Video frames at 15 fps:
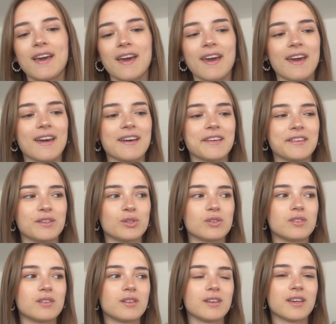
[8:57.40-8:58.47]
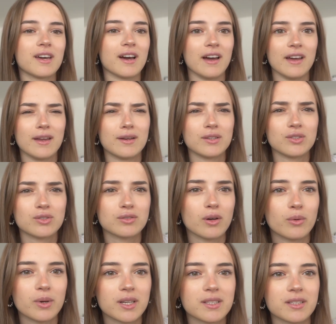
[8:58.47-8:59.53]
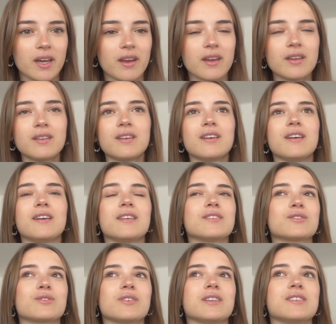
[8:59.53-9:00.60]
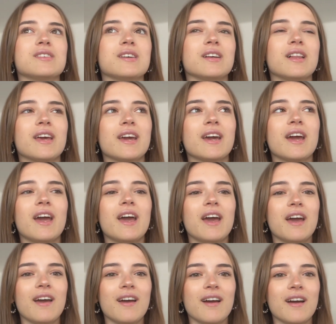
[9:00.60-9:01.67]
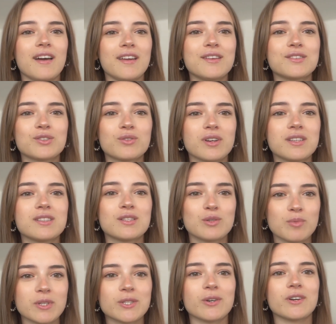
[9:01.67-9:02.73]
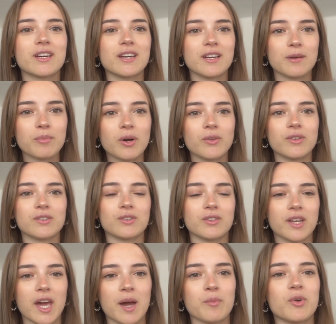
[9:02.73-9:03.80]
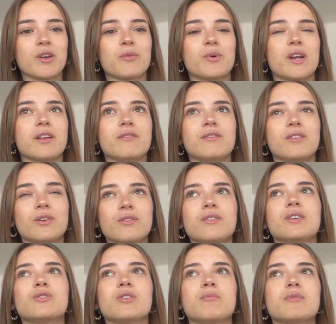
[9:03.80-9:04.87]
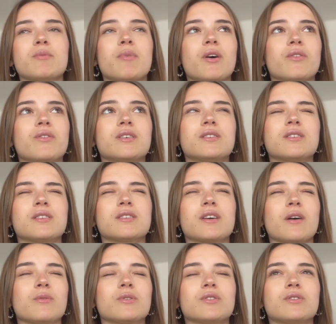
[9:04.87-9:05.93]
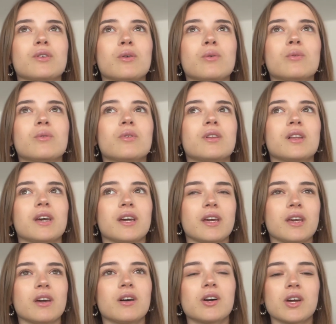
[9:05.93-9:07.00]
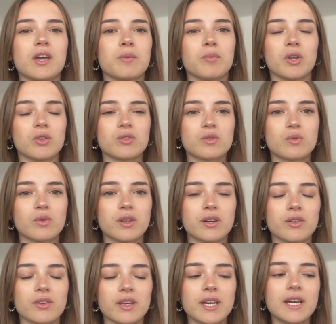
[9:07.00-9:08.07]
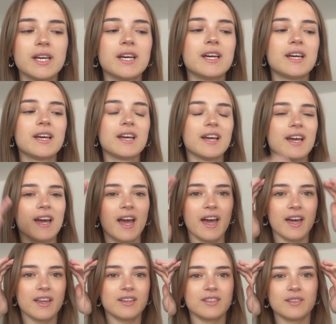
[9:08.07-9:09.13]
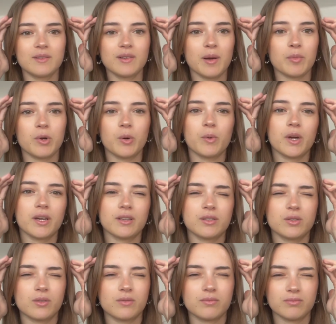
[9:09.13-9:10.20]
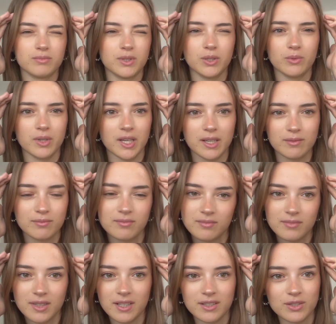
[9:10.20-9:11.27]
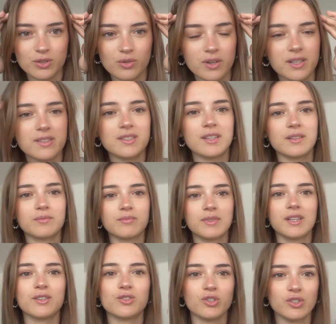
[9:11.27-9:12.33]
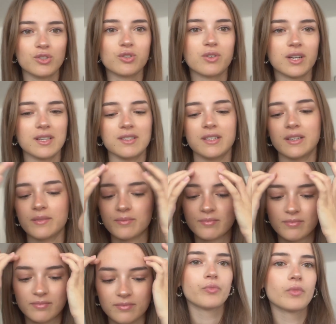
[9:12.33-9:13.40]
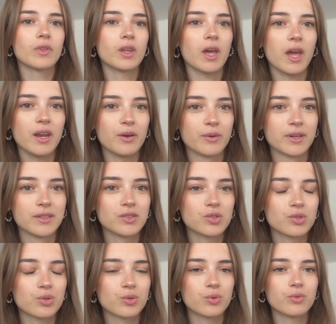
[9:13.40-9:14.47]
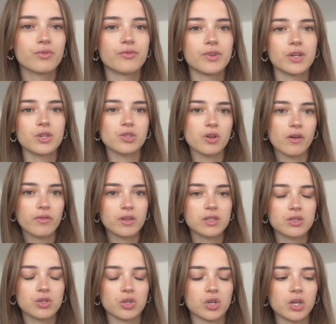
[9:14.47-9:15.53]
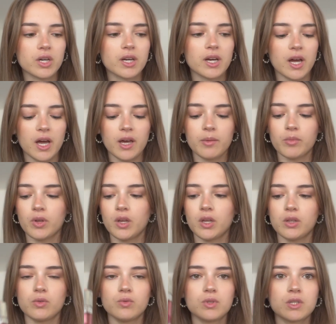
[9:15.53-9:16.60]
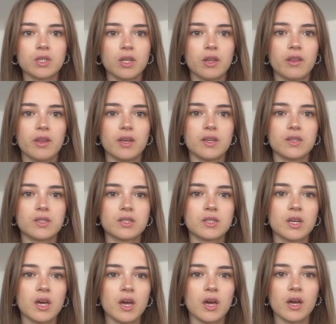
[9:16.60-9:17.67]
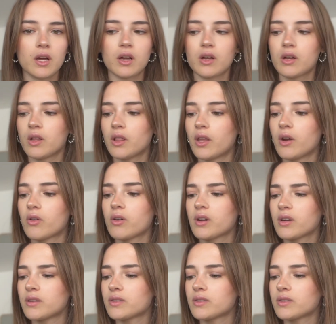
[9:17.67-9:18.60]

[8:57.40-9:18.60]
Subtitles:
and yeah, it is so exciting. It is crazy. Like, it is crazy to be talking about this on camera when I literally dreamed about since I was so like young, in middle school literally, and I'm going to uni. It is crazy. It's just crazy. Anyways, to finish off this look, I'm gonna use this Clarins